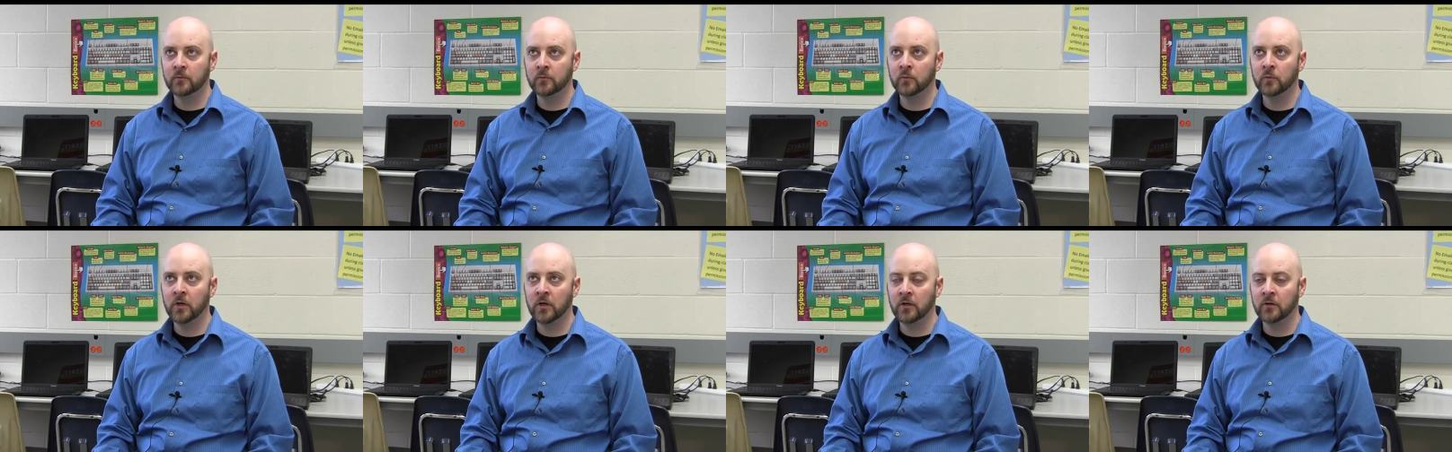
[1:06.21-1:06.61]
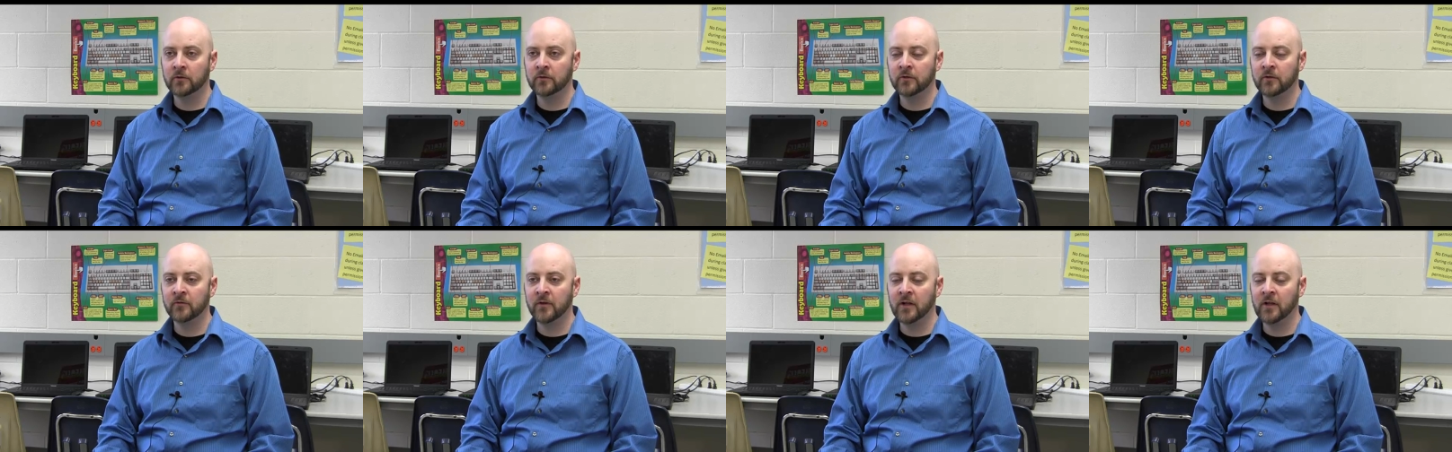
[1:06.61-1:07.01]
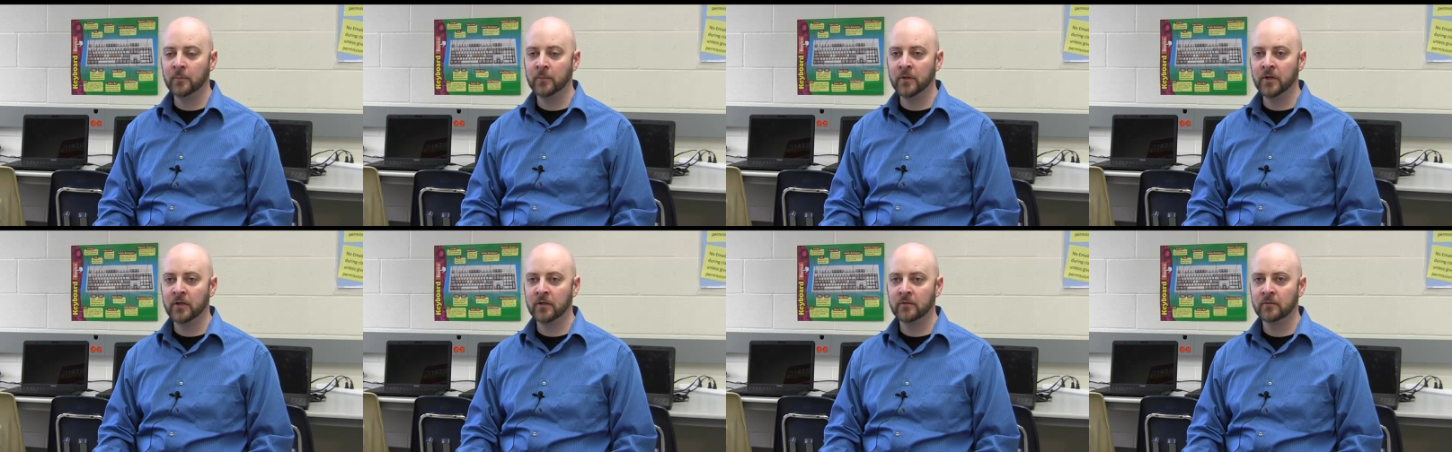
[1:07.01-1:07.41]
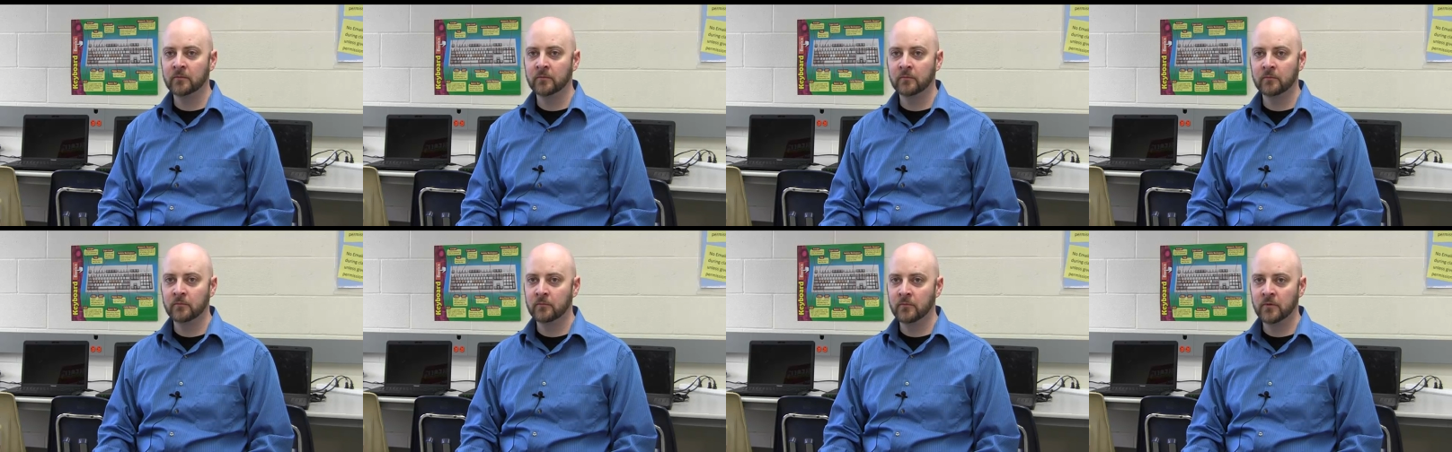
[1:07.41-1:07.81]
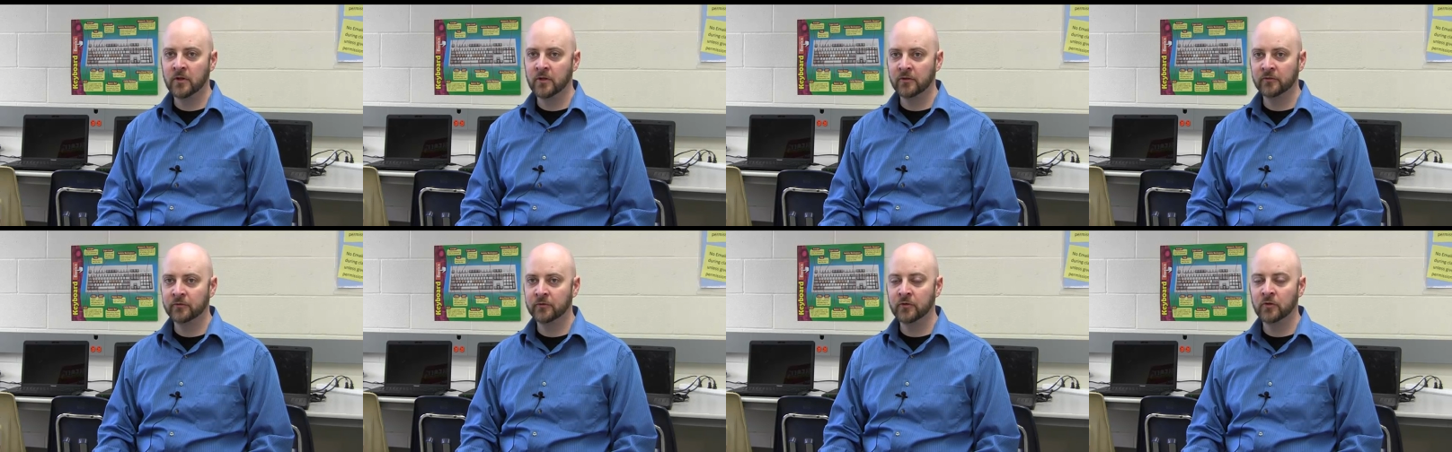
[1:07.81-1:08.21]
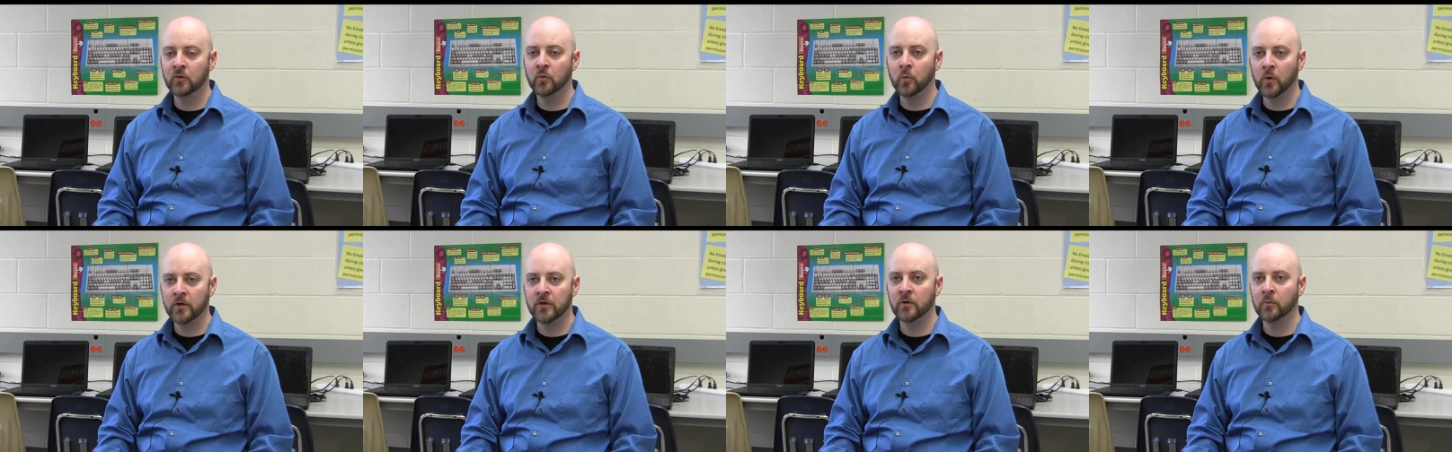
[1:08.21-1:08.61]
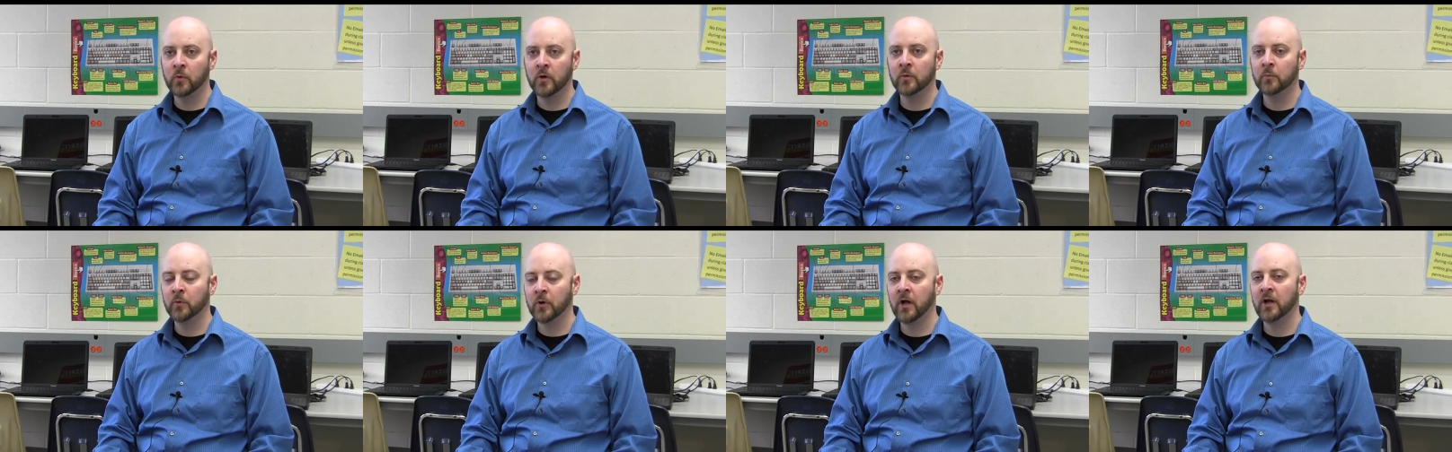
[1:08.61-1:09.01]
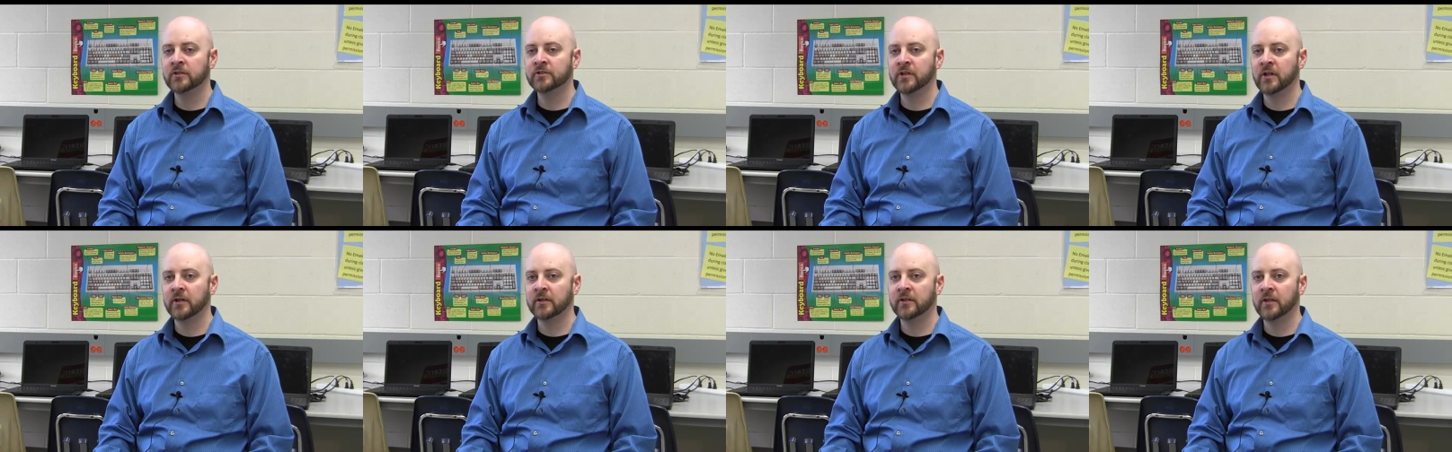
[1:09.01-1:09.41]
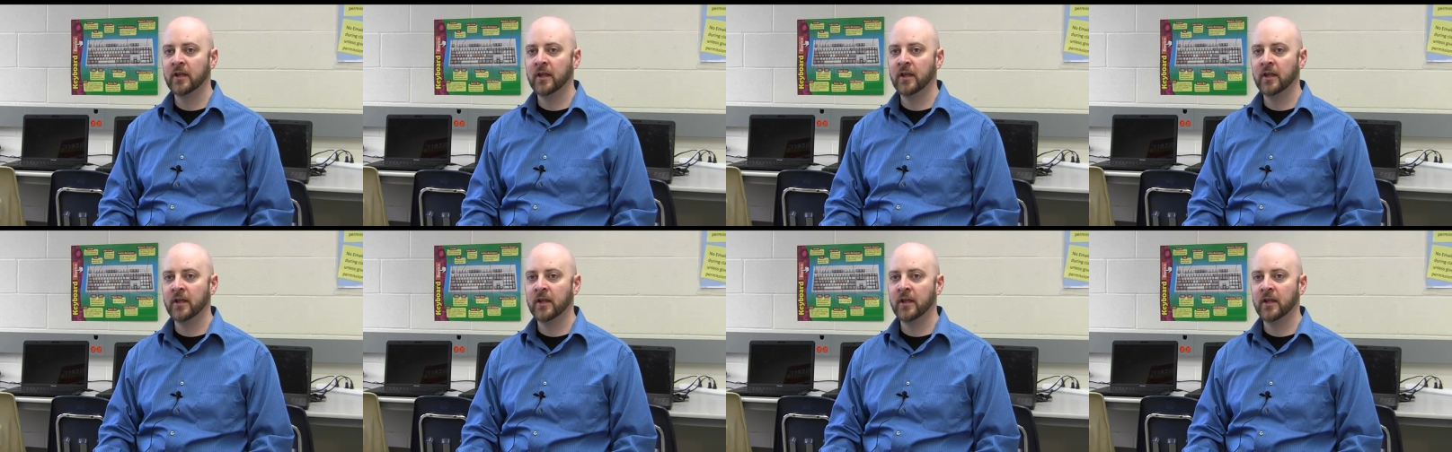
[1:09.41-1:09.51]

well, developing this new one-to-one -one project,